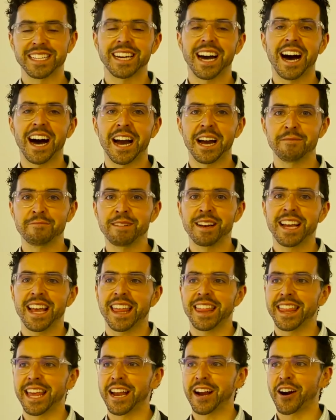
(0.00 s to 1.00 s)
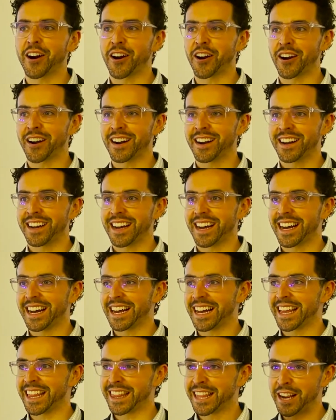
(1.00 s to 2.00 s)
in time, they are,
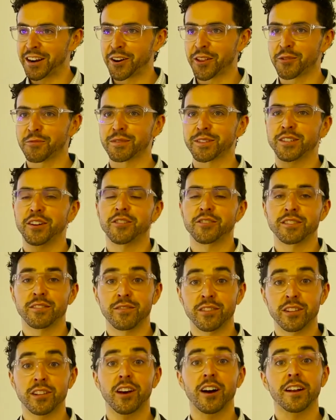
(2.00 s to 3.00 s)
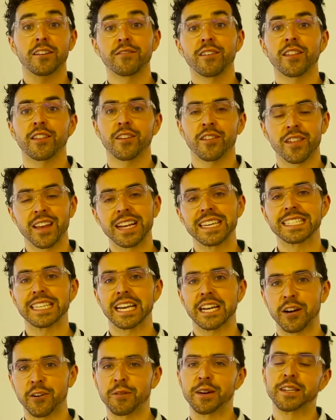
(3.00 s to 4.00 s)
uh, they are the result of a lot of other things
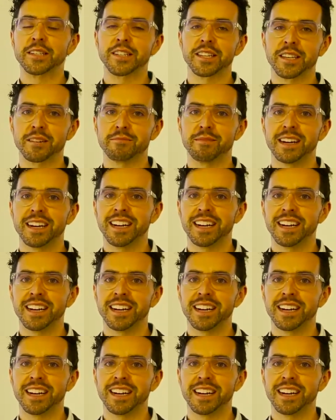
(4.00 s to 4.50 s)
that go into them.